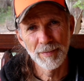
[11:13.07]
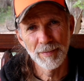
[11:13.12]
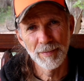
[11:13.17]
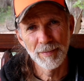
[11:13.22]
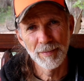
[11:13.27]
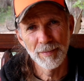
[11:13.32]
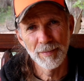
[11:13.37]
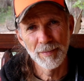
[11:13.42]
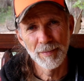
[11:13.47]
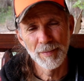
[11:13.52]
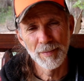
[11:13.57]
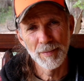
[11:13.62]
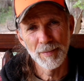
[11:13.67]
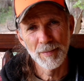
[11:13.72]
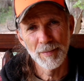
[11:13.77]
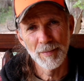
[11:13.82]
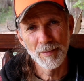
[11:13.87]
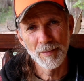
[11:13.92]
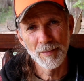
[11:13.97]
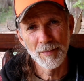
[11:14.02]

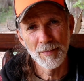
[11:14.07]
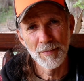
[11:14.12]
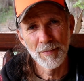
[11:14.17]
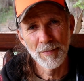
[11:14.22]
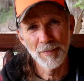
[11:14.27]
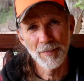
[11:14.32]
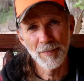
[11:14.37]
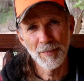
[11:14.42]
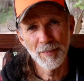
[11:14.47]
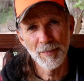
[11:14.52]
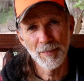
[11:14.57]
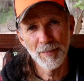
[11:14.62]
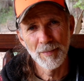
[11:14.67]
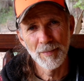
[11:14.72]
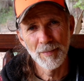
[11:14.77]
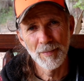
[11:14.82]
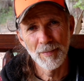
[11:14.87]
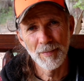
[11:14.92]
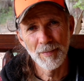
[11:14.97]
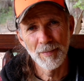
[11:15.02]

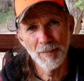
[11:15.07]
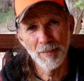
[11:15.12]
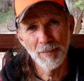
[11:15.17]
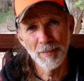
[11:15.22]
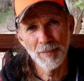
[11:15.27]
(no one is talking)